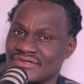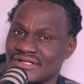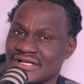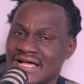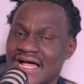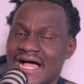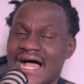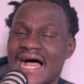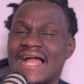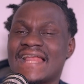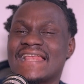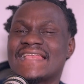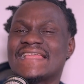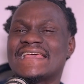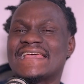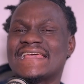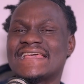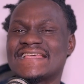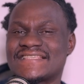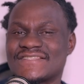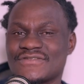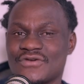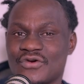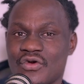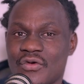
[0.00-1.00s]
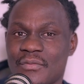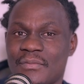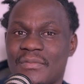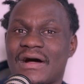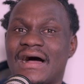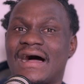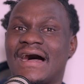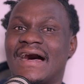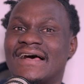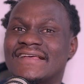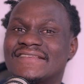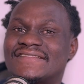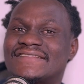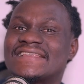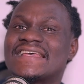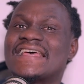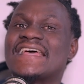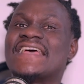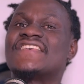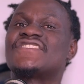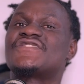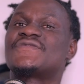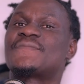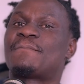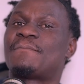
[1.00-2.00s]
And each group has a
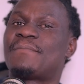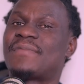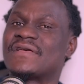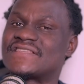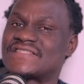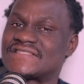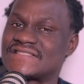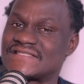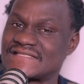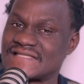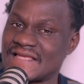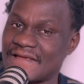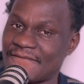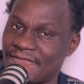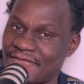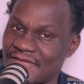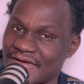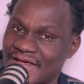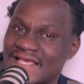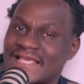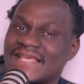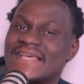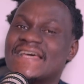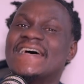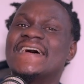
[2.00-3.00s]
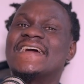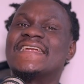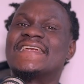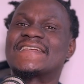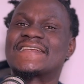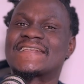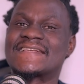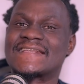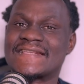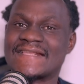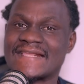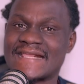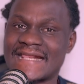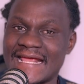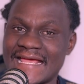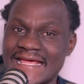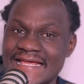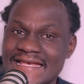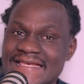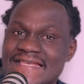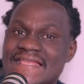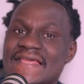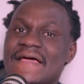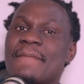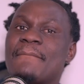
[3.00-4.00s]
specific
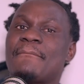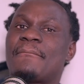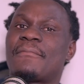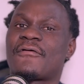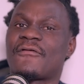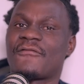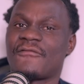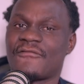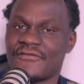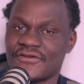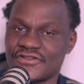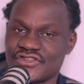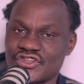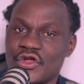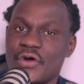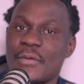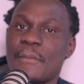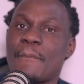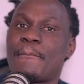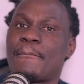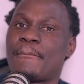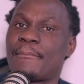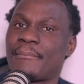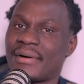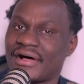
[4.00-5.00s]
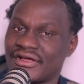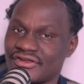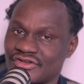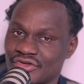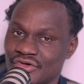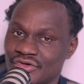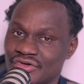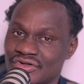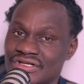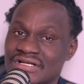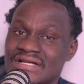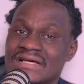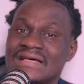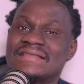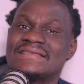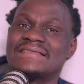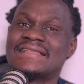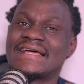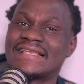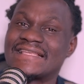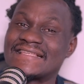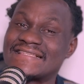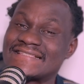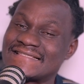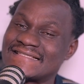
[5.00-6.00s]
trained professional person
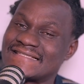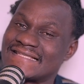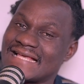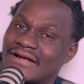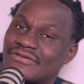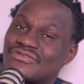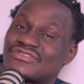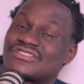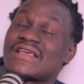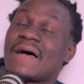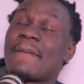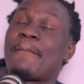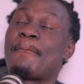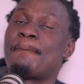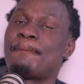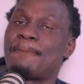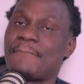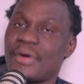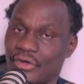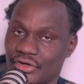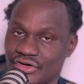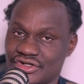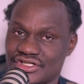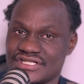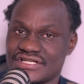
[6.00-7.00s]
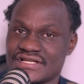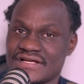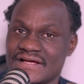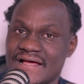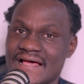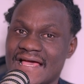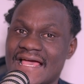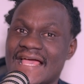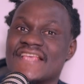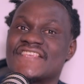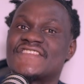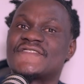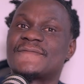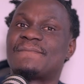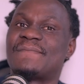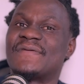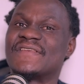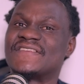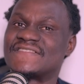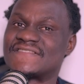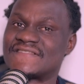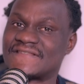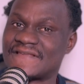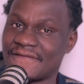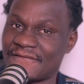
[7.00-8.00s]
that is there to support a
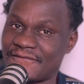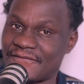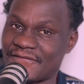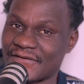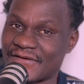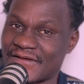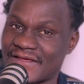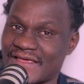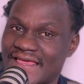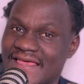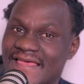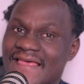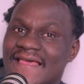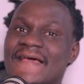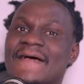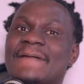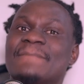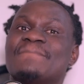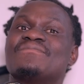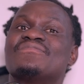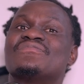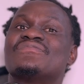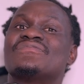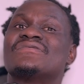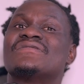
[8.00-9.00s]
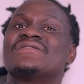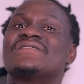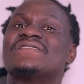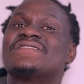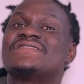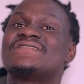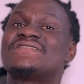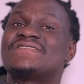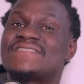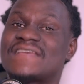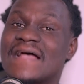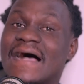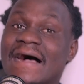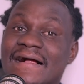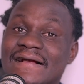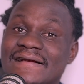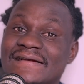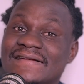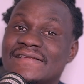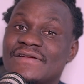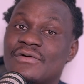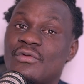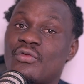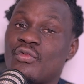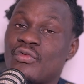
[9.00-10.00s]
specific child
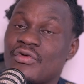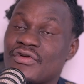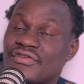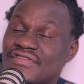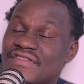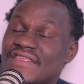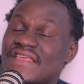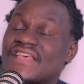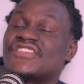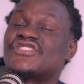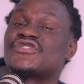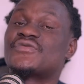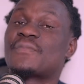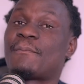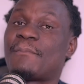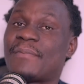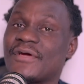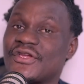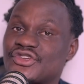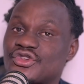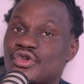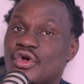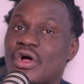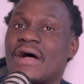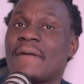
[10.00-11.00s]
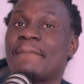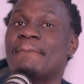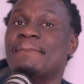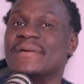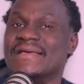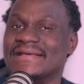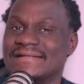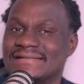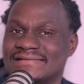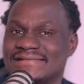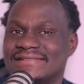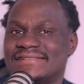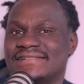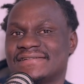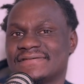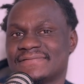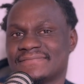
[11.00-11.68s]
with a special ability.